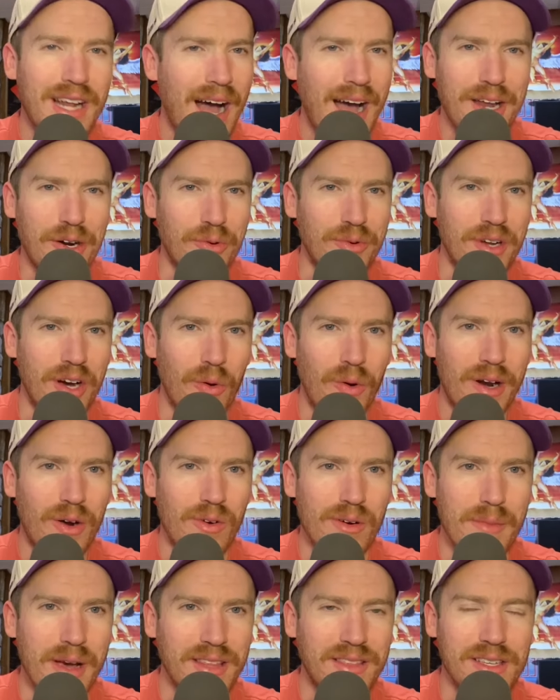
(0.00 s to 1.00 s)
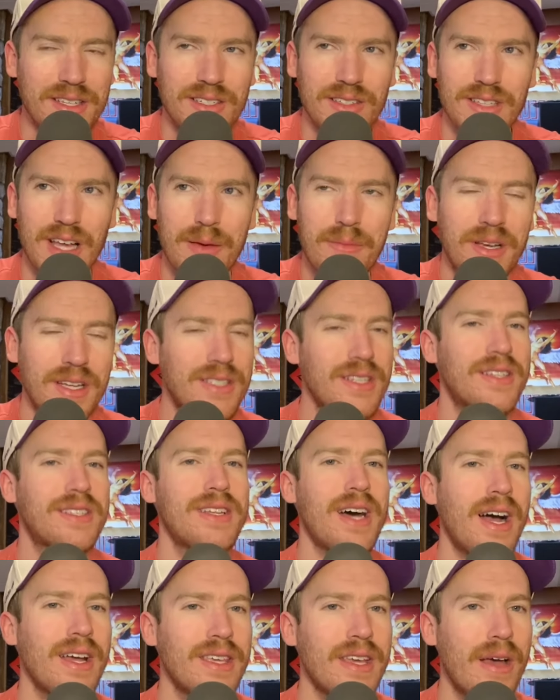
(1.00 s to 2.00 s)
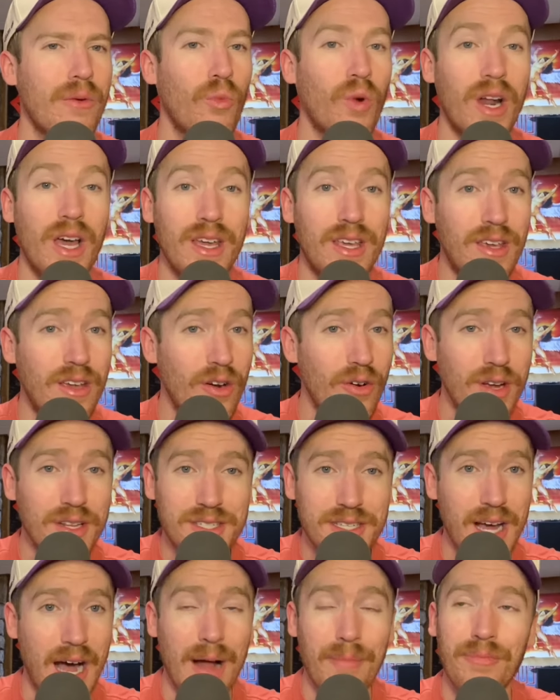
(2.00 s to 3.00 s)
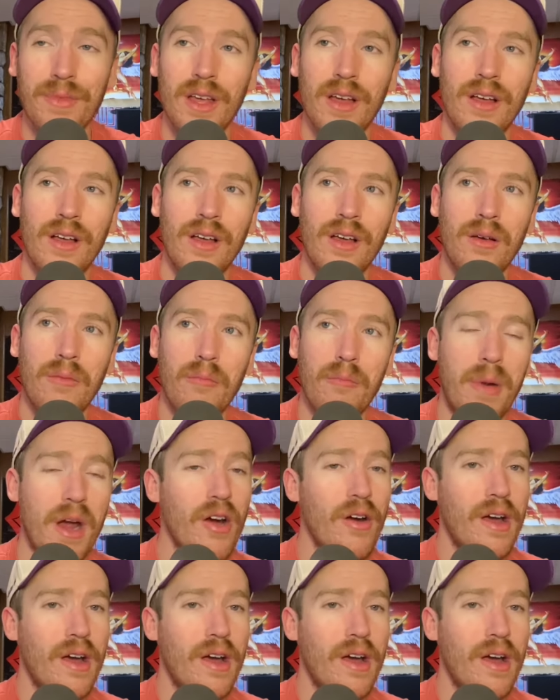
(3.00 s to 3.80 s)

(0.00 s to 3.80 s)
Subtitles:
I don't know. I don't want to make this claim because it's not yet. What I hear, it's not. Barry